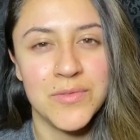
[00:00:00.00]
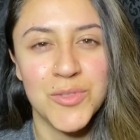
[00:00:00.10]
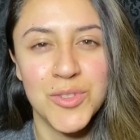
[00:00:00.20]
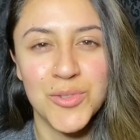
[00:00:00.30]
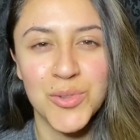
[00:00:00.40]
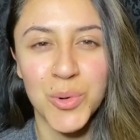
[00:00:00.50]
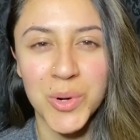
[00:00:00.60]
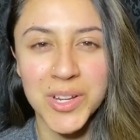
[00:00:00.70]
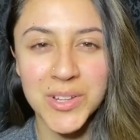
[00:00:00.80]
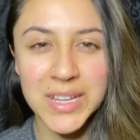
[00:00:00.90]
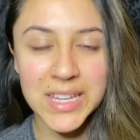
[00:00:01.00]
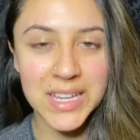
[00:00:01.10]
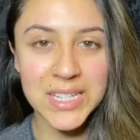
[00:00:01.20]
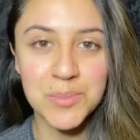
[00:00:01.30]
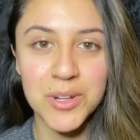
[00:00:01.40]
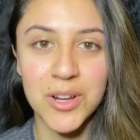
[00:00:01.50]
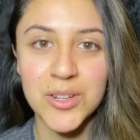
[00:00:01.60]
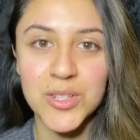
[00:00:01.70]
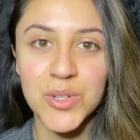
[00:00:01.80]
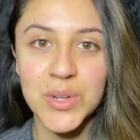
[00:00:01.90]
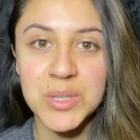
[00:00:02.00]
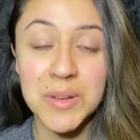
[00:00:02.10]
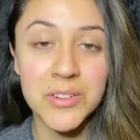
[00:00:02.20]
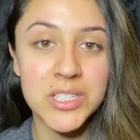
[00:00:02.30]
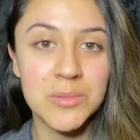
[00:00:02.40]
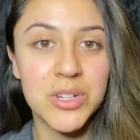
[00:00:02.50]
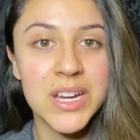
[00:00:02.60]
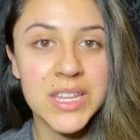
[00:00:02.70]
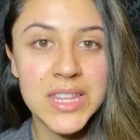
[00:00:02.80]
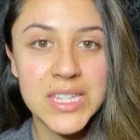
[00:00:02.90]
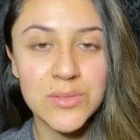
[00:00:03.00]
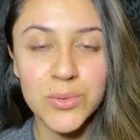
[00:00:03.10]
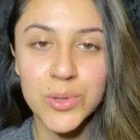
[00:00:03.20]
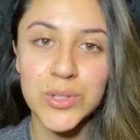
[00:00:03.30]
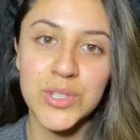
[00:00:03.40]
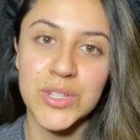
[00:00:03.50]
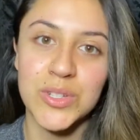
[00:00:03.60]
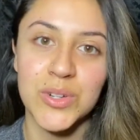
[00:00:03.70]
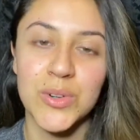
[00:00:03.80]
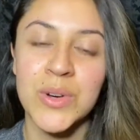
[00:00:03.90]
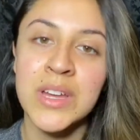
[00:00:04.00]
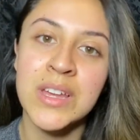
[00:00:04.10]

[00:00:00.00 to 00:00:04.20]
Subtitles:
tutorial, I guess, but also it's my first time trying these rollers, so